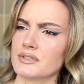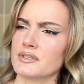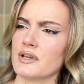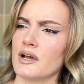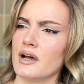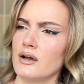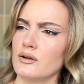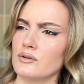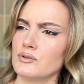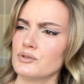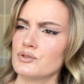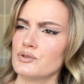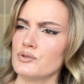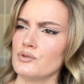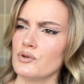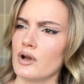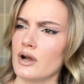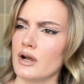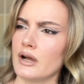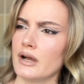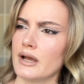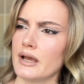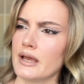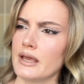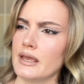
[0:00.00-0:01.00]
how do
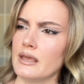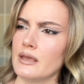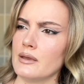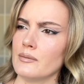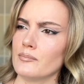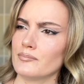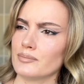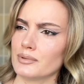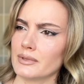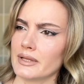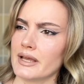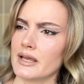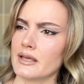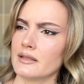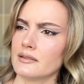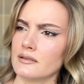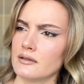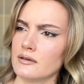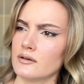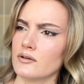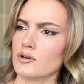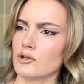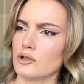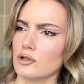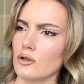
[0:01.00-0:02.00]
I plan
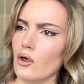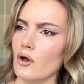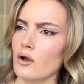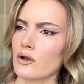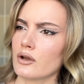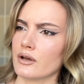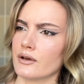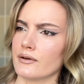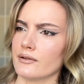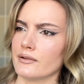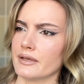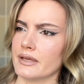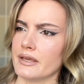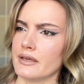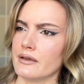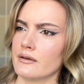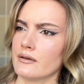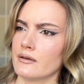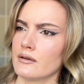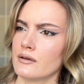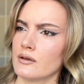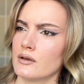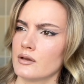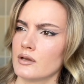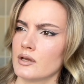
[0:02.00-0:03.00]
locally
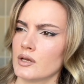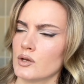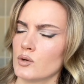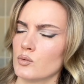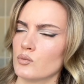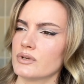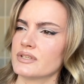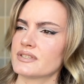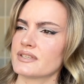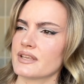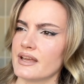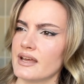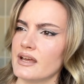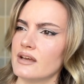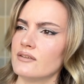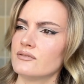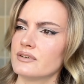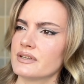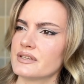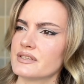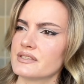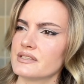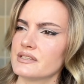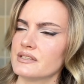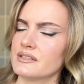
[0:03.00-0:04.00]
with
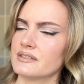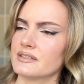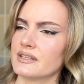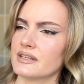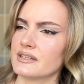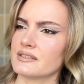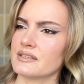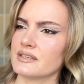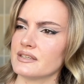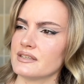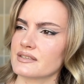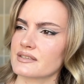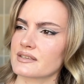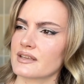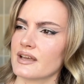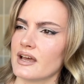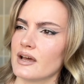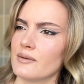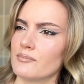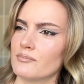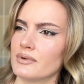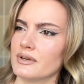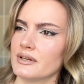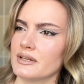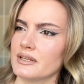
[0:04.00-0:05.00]
everything that is
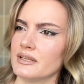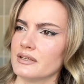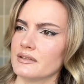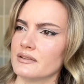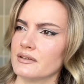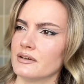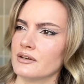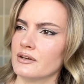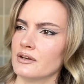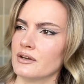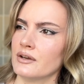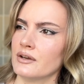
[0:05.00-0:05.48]
happening